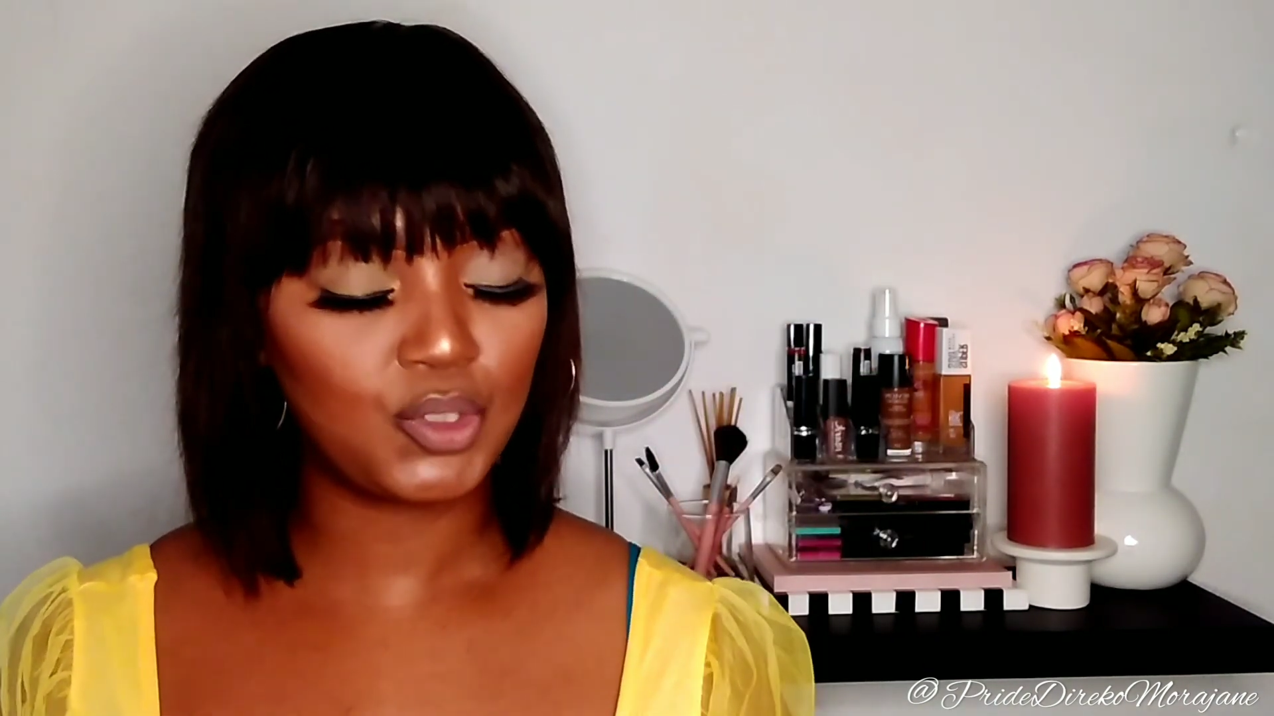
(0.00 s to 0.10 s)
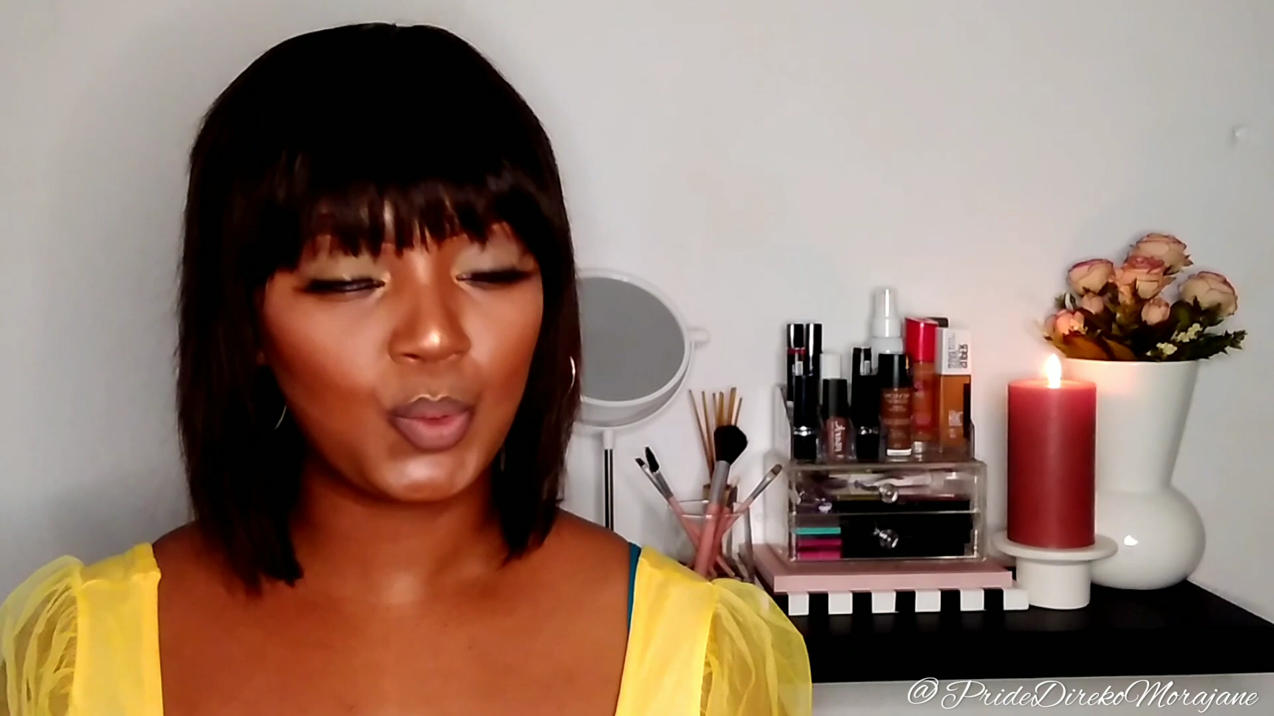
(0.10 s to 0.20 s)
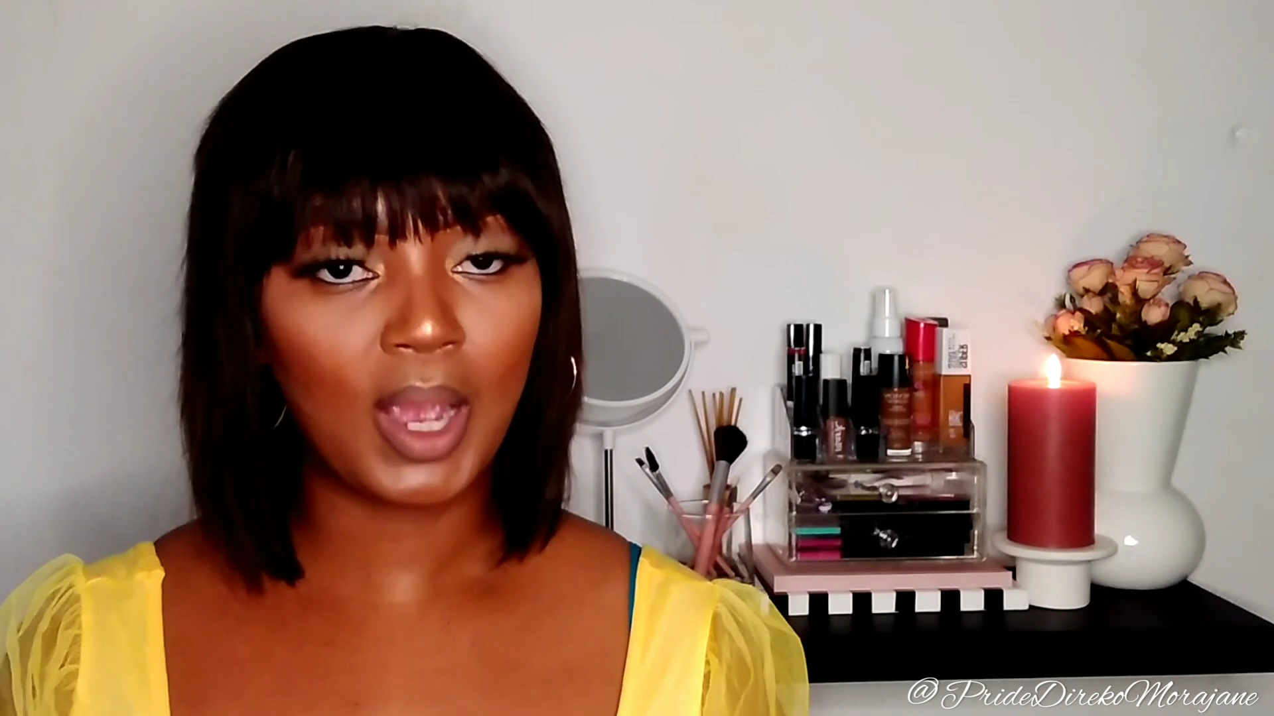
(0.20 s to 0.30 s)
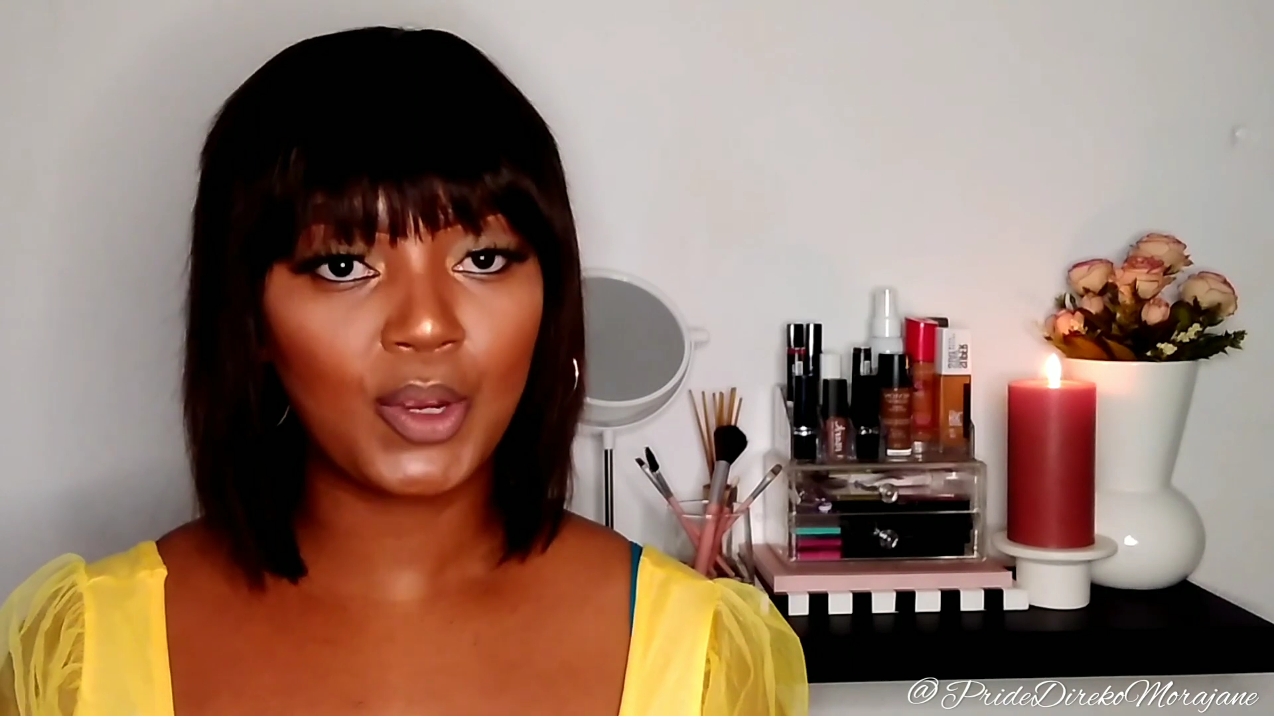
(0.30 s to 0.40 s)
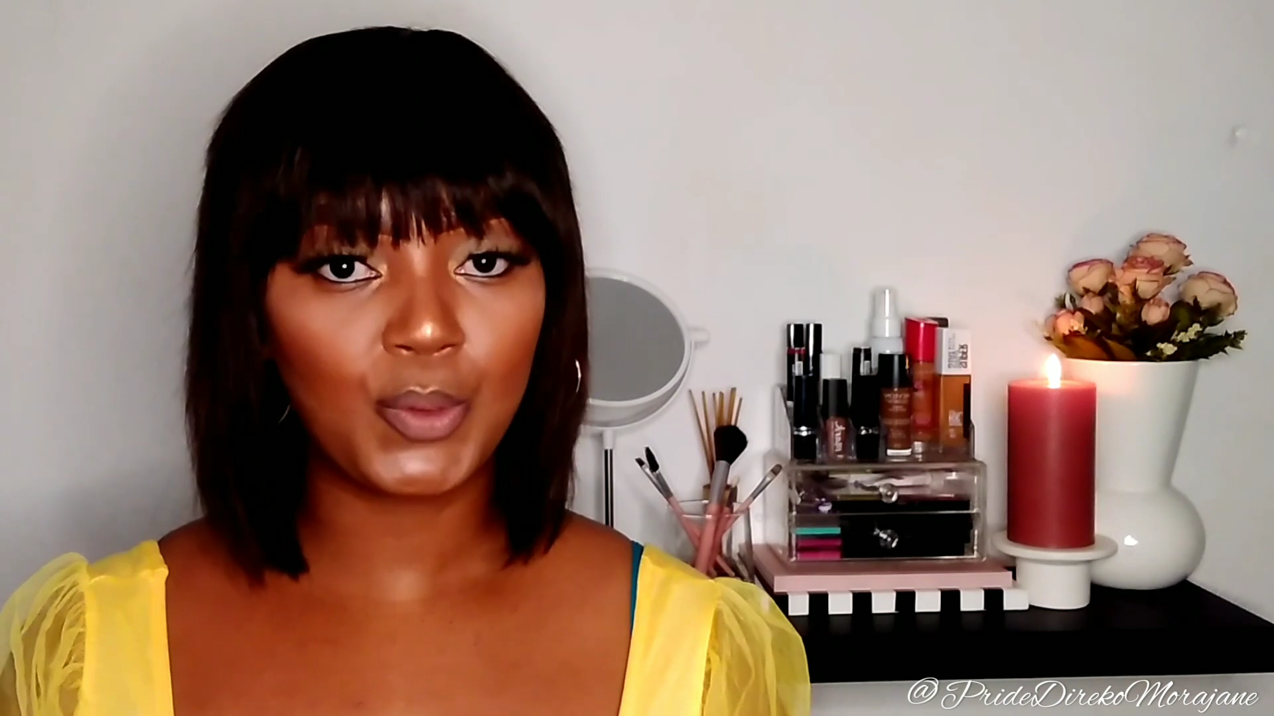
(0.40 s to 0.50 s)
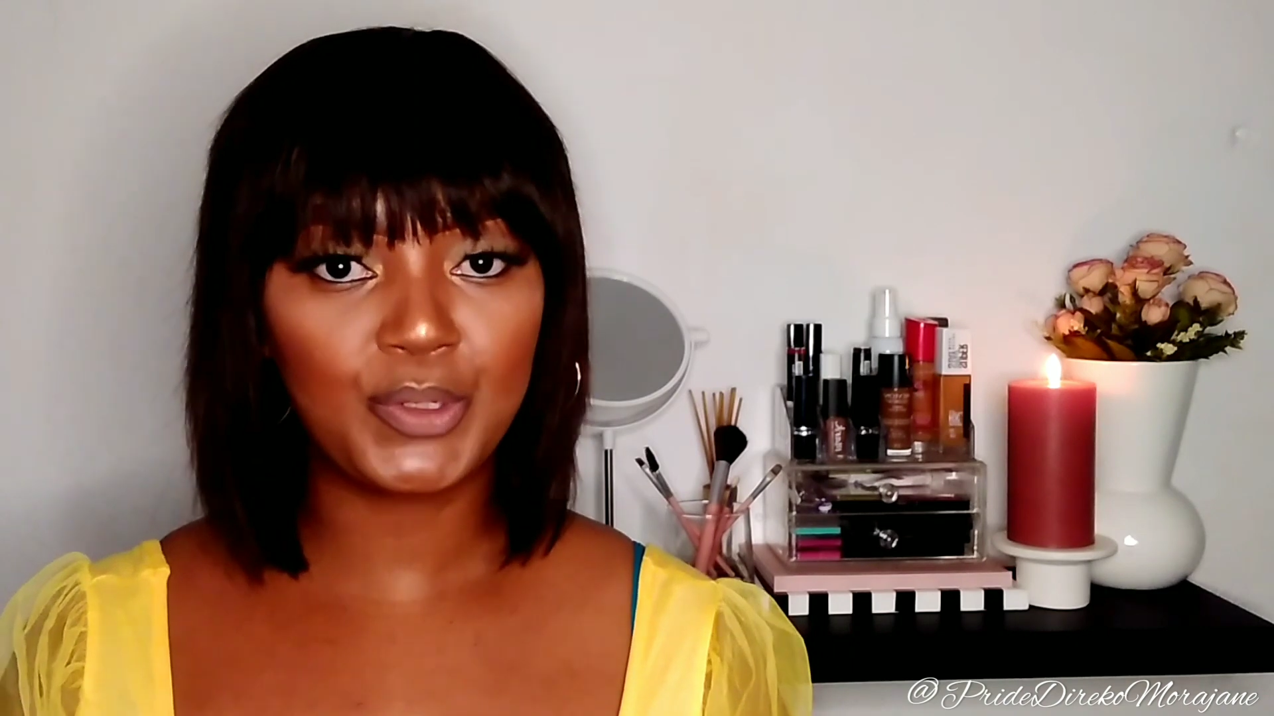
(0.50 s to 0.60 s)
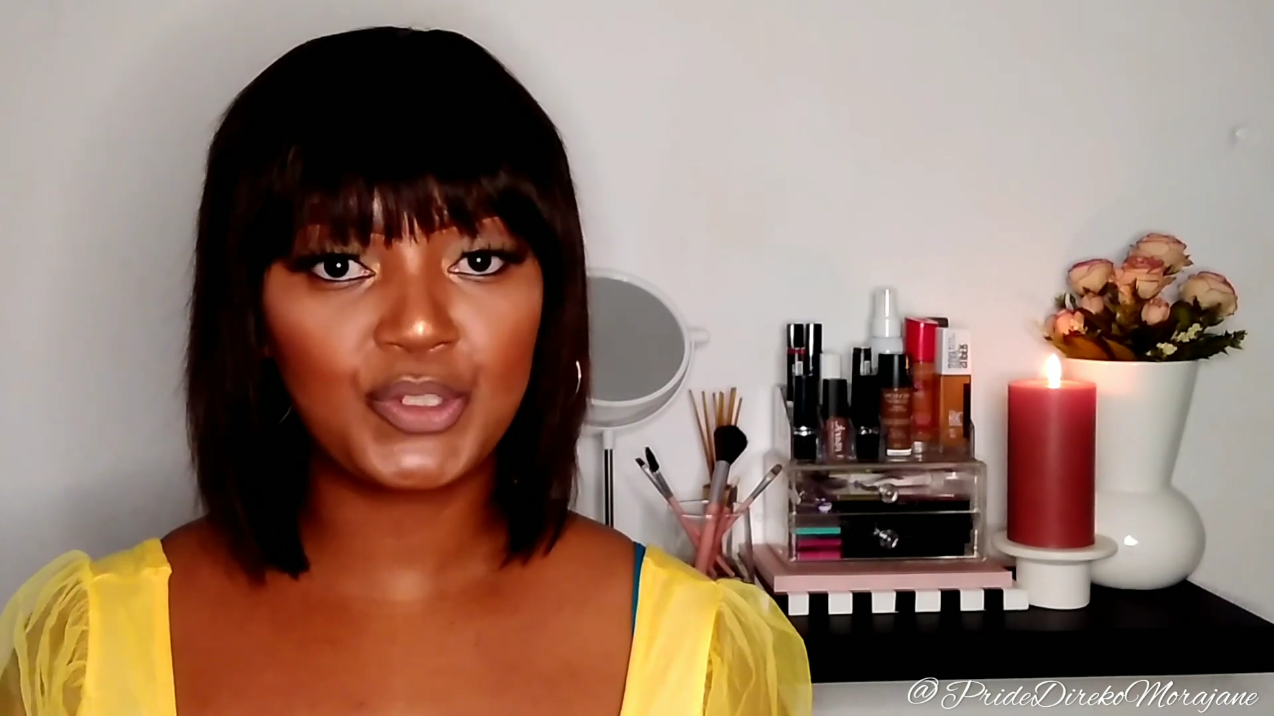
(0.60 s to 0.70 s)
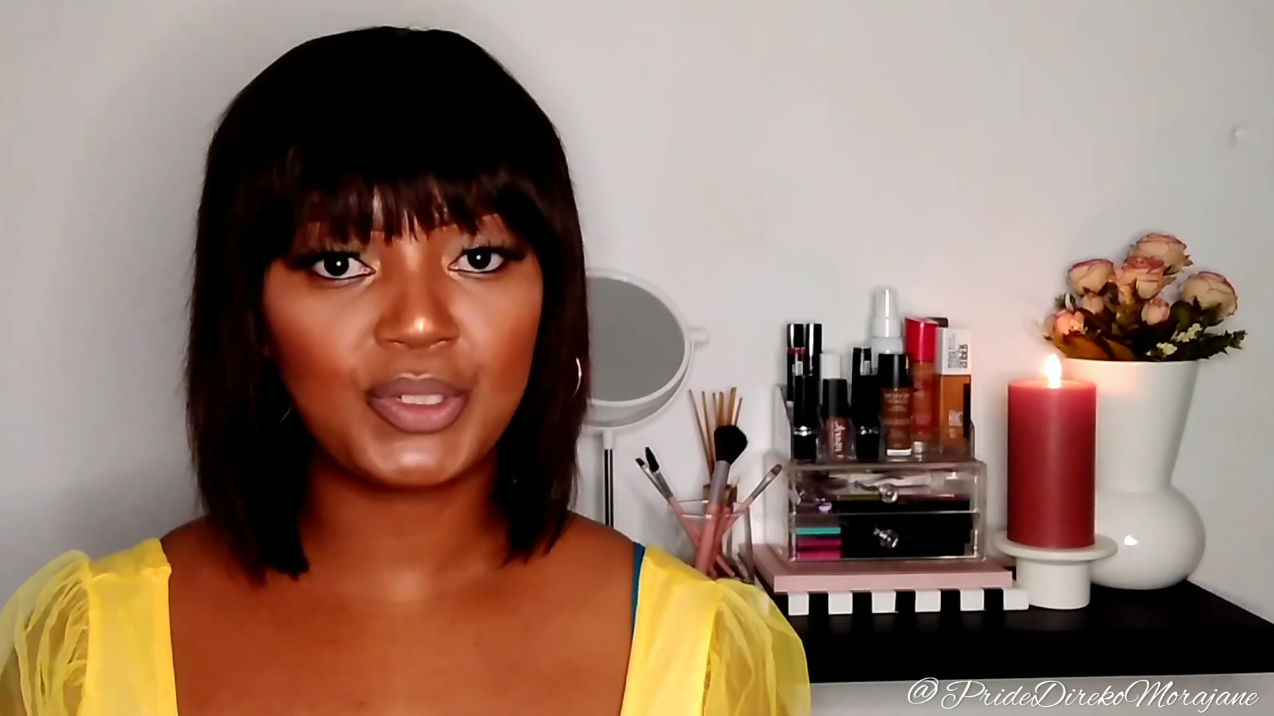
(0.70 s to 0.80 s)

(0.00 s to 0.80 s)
you are going